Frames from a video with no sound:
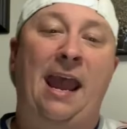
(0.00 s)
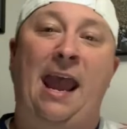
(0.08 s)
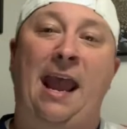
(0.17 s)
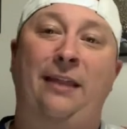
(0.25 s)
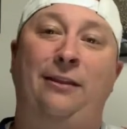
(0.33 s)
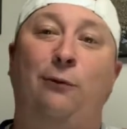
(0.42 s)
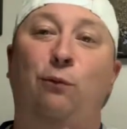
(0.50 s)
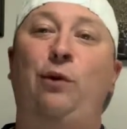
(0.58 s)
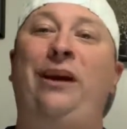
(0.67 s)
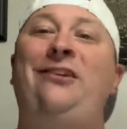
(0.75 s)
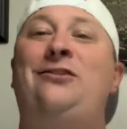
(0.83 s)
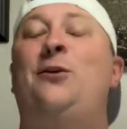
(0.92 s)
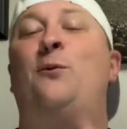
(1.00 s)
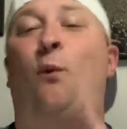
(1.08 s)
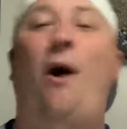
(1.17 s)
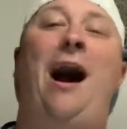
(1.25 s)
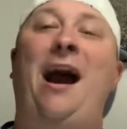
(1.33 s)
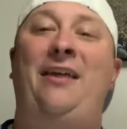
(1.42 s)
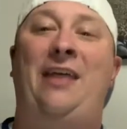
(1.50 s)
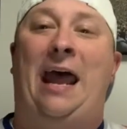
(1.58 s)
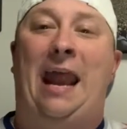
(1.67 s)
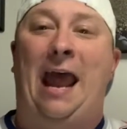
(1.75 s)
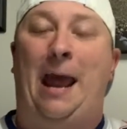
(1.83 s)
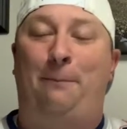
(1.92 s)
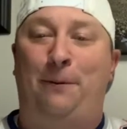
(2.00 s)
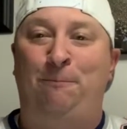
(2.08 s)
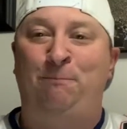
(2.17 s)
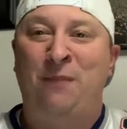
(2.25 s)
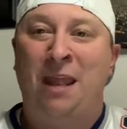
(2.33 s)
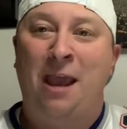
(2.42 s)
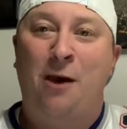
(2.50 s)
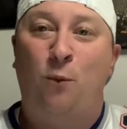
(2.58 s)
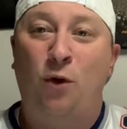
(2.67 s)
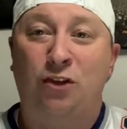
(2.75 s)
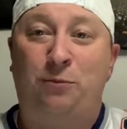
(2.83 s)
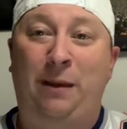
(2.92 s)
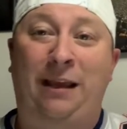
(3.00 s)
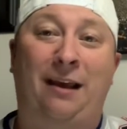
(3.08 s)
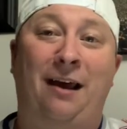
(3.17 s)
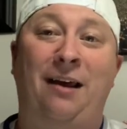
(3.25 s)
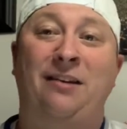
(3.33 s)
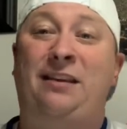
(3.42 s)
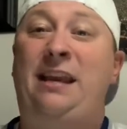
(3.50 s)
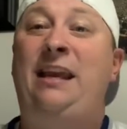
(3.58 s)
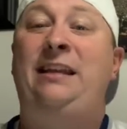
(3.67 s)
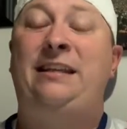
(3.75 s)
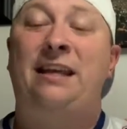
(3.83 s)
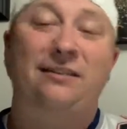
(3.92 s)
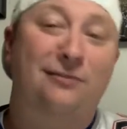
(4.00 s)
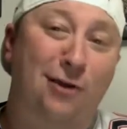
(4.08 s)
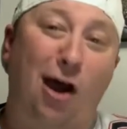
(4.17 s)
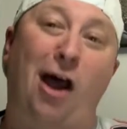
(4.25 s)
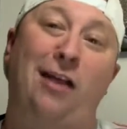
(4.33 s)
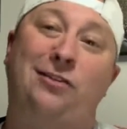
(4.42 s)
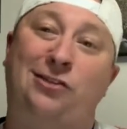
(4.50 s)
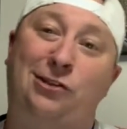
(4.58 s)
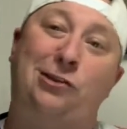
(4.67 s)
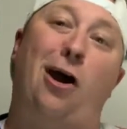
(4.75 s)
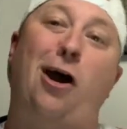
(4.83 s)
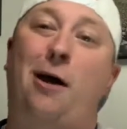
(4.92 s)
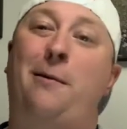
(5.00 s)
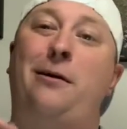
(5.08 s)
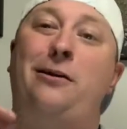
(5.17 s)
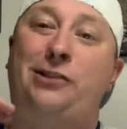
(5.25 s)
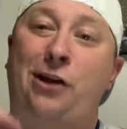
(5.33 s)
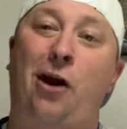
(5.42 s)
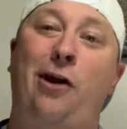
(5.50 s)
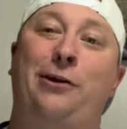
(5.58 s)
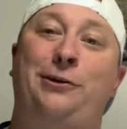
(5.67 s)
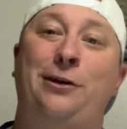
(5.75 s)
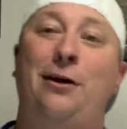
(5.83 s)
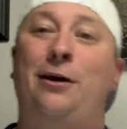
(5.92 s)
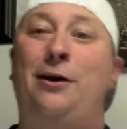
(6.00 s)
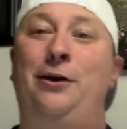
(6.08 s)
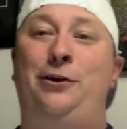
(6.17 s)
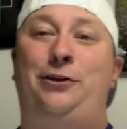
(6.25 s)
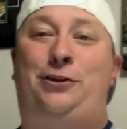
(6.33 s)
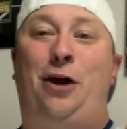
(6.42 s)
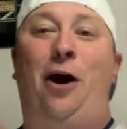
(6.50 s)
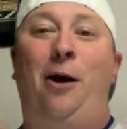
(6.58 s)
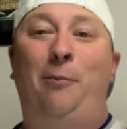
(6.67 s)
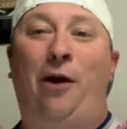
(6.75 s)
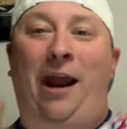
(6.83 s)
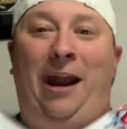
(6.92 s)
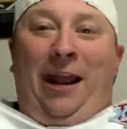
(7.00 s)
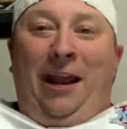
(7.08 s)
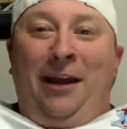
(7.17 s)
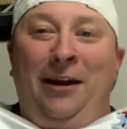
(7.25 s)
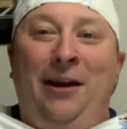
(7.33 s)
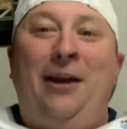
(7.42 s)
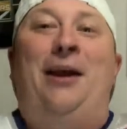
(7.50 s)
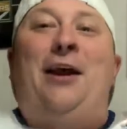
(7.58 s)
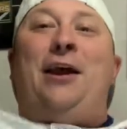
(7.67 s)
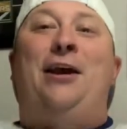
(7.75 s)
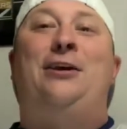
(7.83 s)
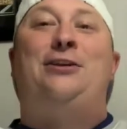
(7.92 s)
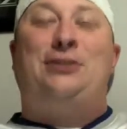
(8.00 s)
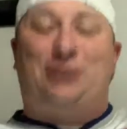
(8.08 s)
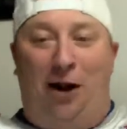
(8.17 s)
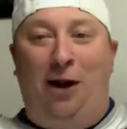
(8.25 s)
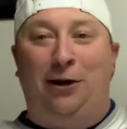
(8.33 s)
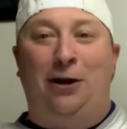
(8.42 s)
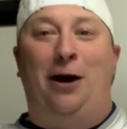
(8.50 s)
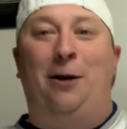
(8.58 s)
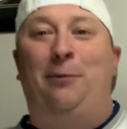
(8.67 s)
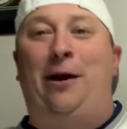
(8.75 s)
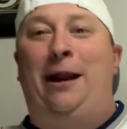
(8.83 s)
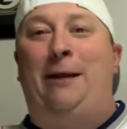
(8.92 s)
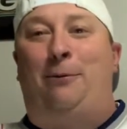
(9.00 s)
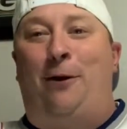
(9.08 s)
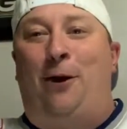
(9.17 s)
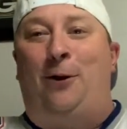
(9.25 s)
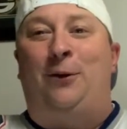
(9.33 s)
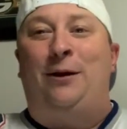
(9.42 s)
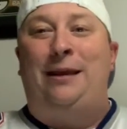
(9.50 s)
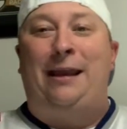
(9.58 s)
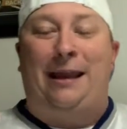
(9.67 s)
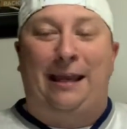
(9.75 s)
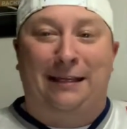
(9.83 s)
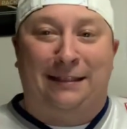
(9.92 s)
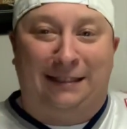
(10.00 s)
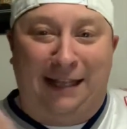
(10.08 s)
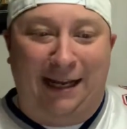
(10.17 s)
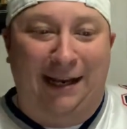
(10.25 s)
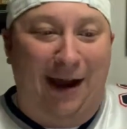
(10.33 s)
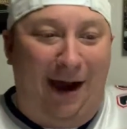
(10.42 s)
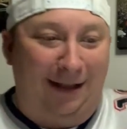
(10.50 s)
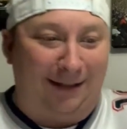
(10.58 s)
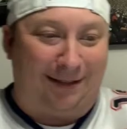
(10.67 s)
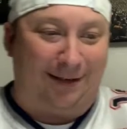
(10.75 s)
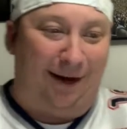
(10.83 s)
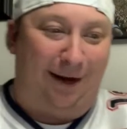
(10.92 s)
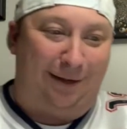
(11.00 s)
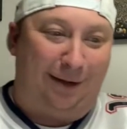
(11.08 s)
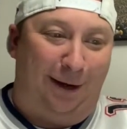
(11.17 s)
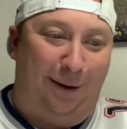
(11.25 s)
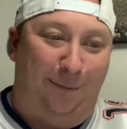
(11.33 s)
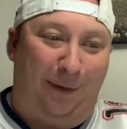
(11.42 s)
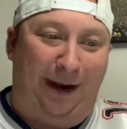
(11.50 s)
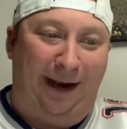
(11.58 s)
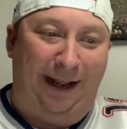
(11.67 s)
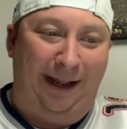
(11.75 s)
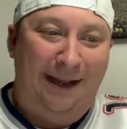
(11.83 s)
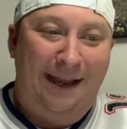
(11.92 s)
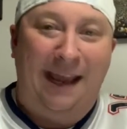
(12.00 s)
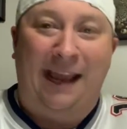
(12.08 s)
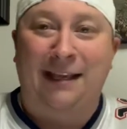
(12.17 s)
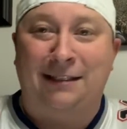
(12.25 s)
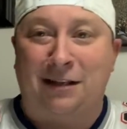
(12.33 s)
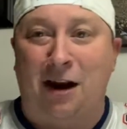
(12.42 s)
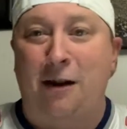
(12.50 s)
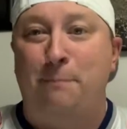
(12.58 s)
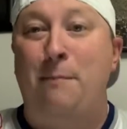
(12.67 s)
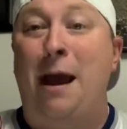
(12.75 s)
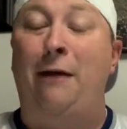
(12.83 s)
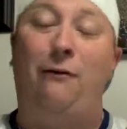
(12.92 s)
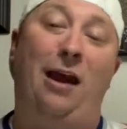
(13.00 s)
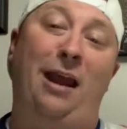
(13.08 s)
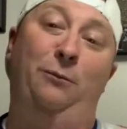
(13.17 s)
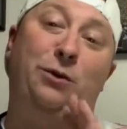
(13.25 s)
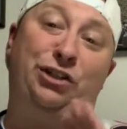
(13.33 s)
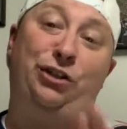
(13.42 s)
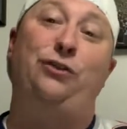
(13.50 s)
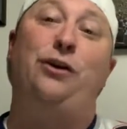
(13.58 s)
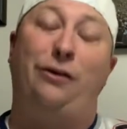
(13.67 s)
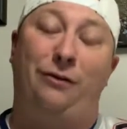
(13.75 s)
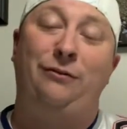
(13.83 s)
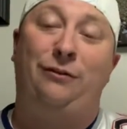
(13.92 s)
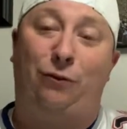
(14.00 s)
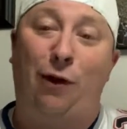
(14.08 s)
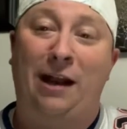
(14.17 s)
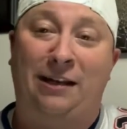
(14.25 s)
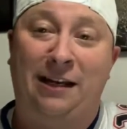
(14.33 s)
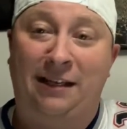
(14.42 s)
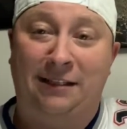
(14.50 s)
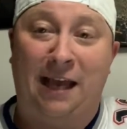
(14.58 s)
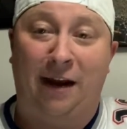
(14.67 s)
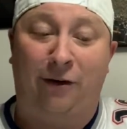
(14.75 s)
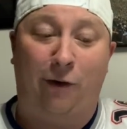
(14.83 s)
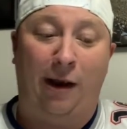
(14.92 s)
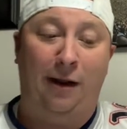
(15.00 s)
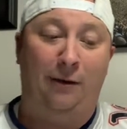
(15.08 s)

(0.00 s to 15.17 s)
And the reason why that happened was because he did not start Tom Brady. Start Tom Brady, bro. He did not start Tom Brady. He started Matt Ryan, which, granted, he's had a great